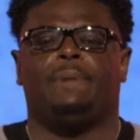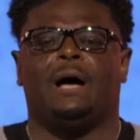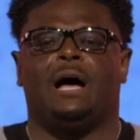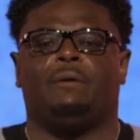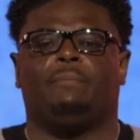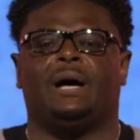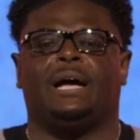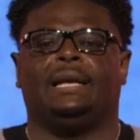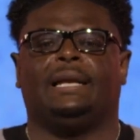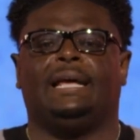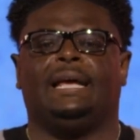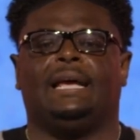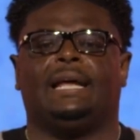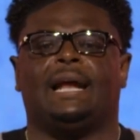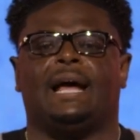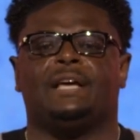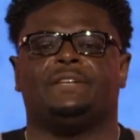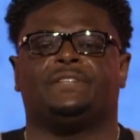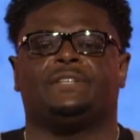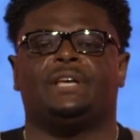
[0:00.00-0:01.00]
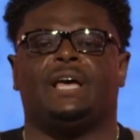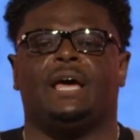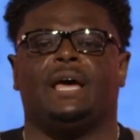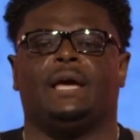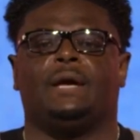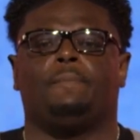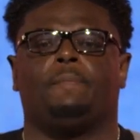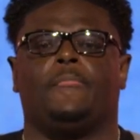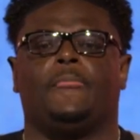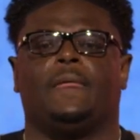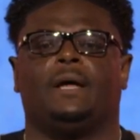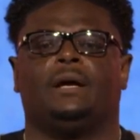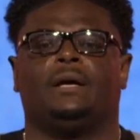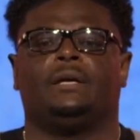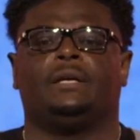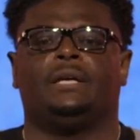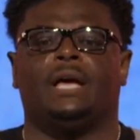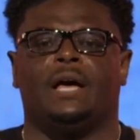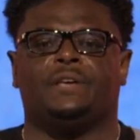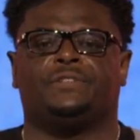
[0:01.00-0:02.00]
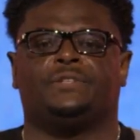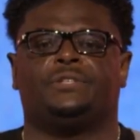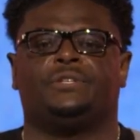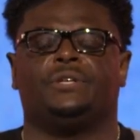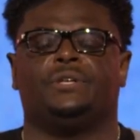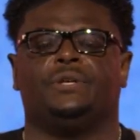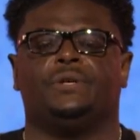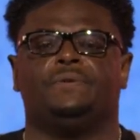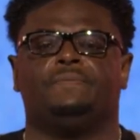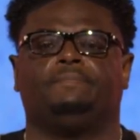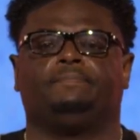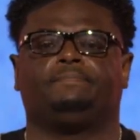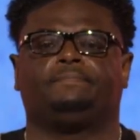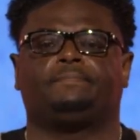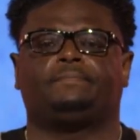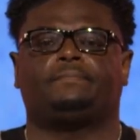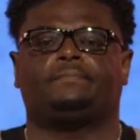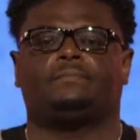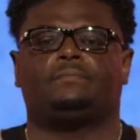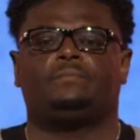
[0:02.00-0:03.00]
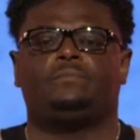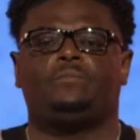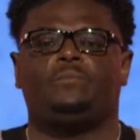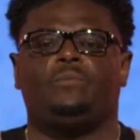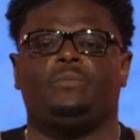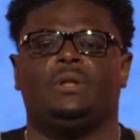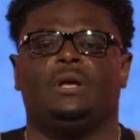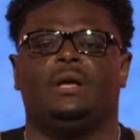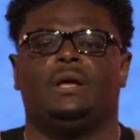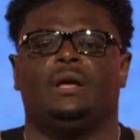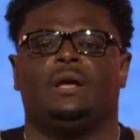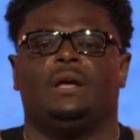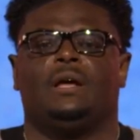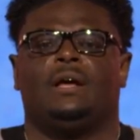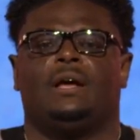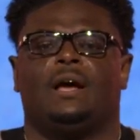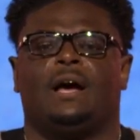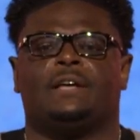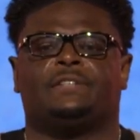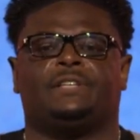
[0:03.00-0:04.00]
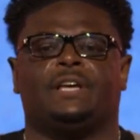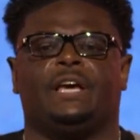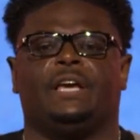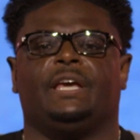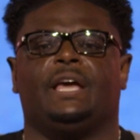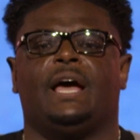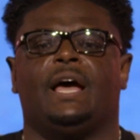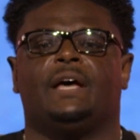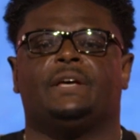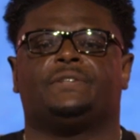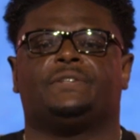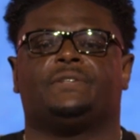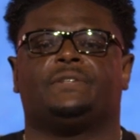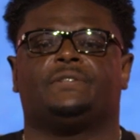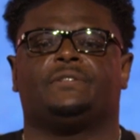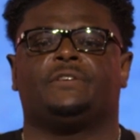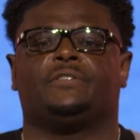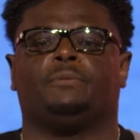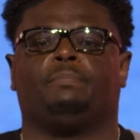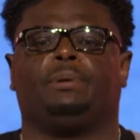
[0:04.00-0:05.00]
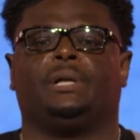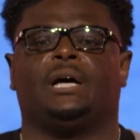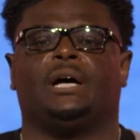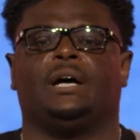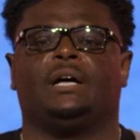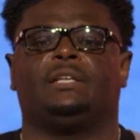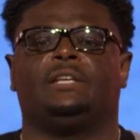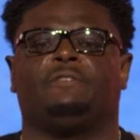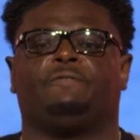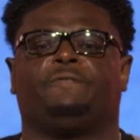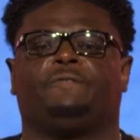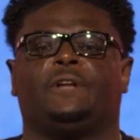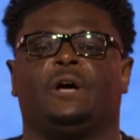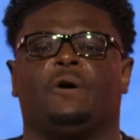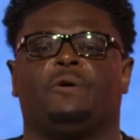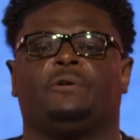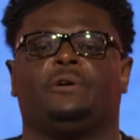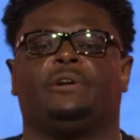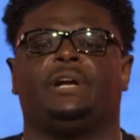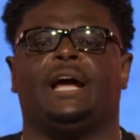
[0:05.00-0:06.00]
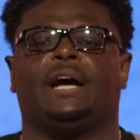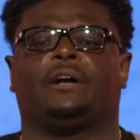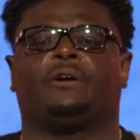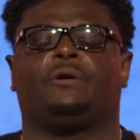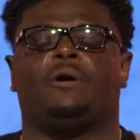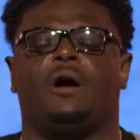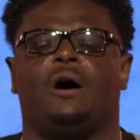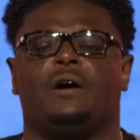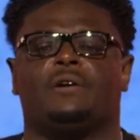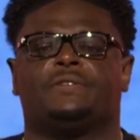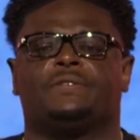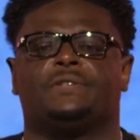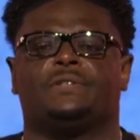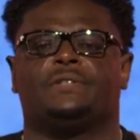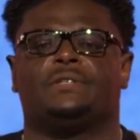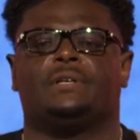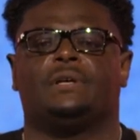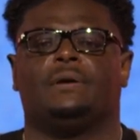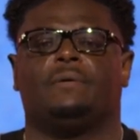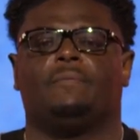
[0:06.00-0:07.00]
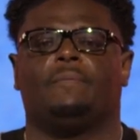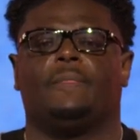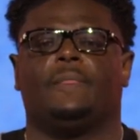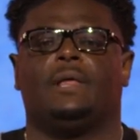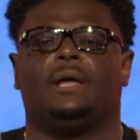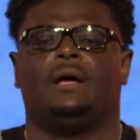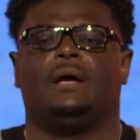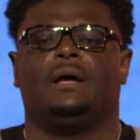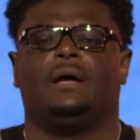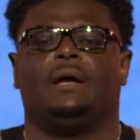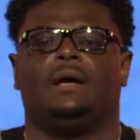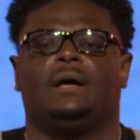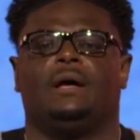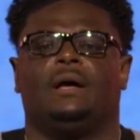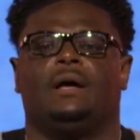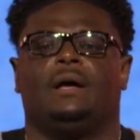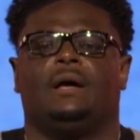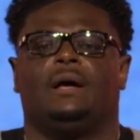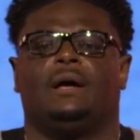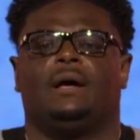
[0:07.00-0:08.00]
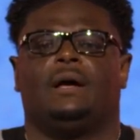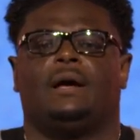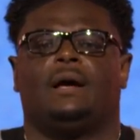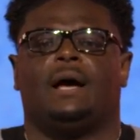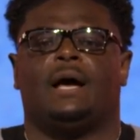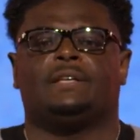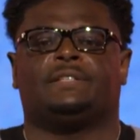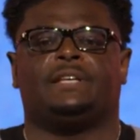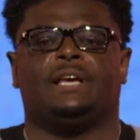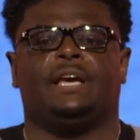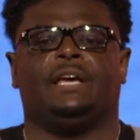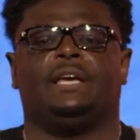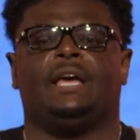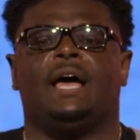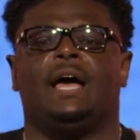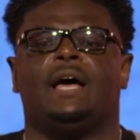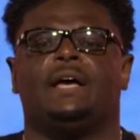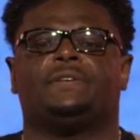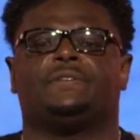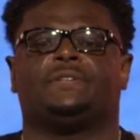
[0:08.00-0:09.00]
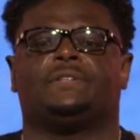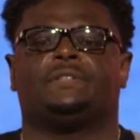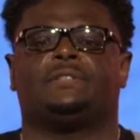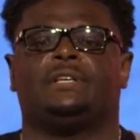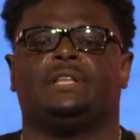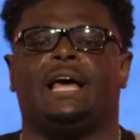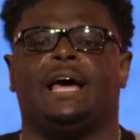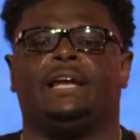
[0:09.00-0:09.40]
bow my knee and I say yes to You. I say yes to the blood that flowed on that cross. I say yes to